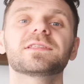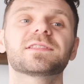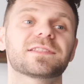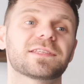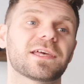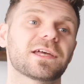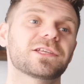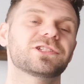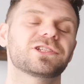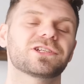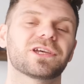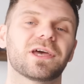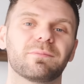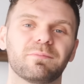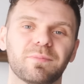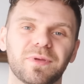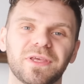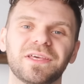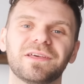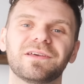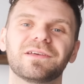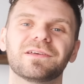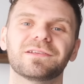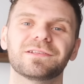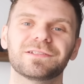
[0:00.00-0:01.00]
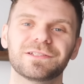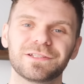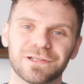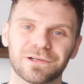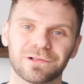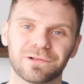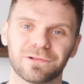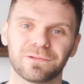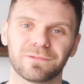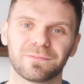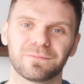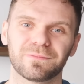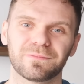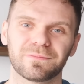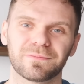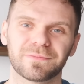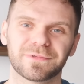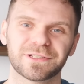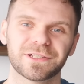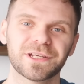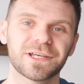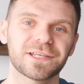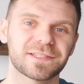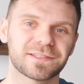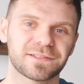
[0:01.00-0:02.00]
such a big deal.
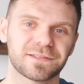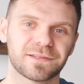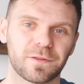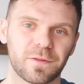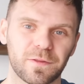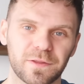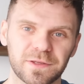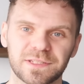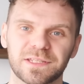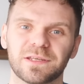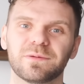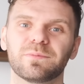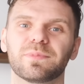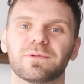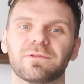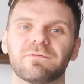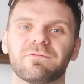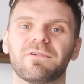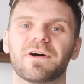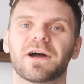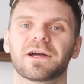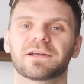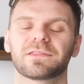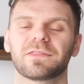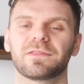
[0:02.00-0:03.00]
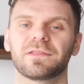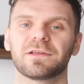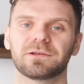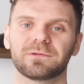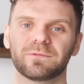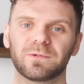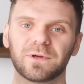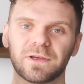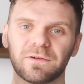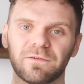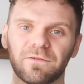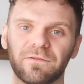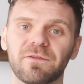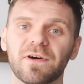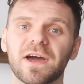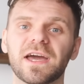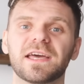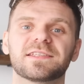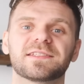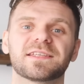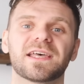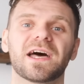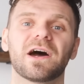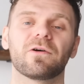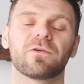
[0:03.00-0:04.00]
Just the simple fact that we
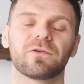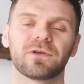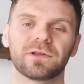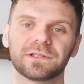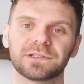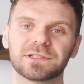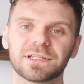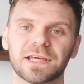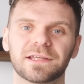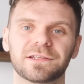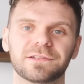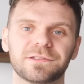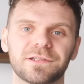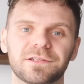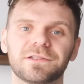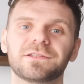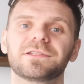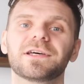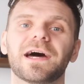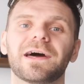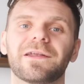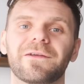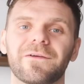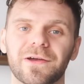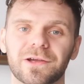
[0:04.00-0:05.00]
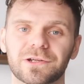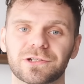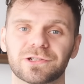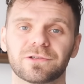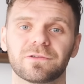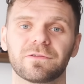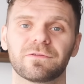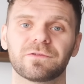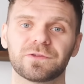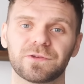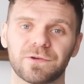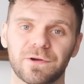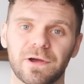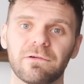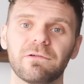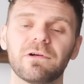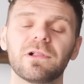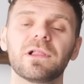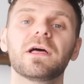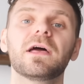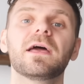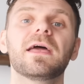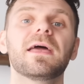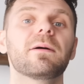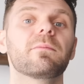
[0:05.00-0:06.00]
face our intended direction of
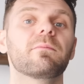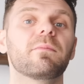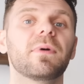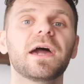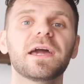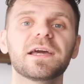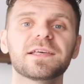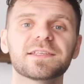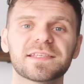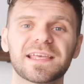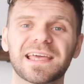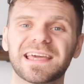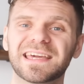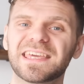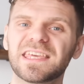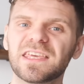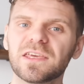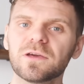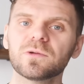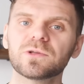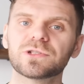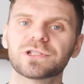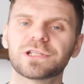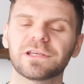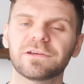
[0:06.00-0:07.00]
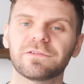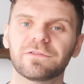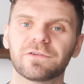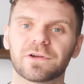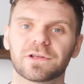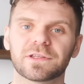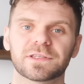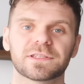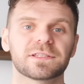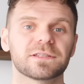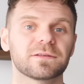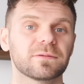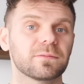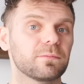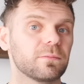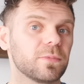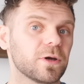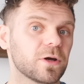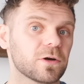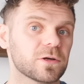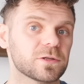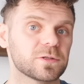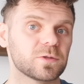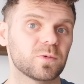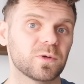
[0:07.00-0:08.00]
travel makes a huge difference,
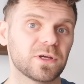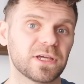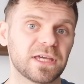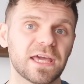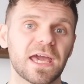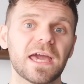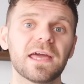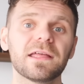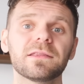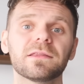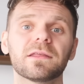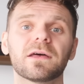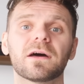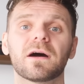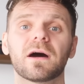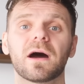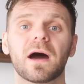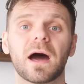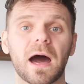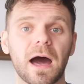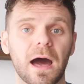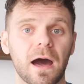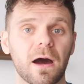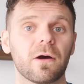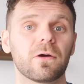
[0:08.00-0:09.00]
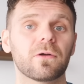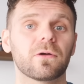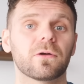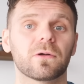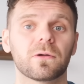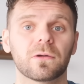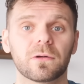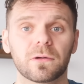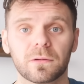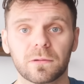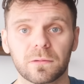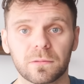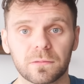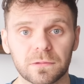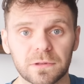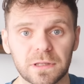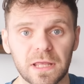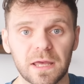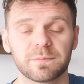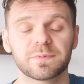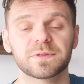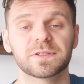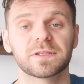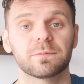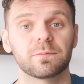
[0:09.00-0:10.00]
because we gain our
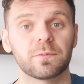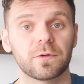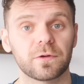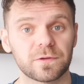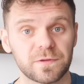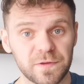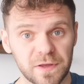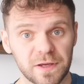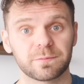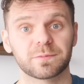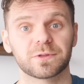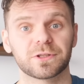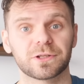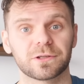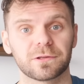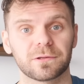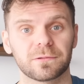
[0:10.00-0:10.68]
depth perception.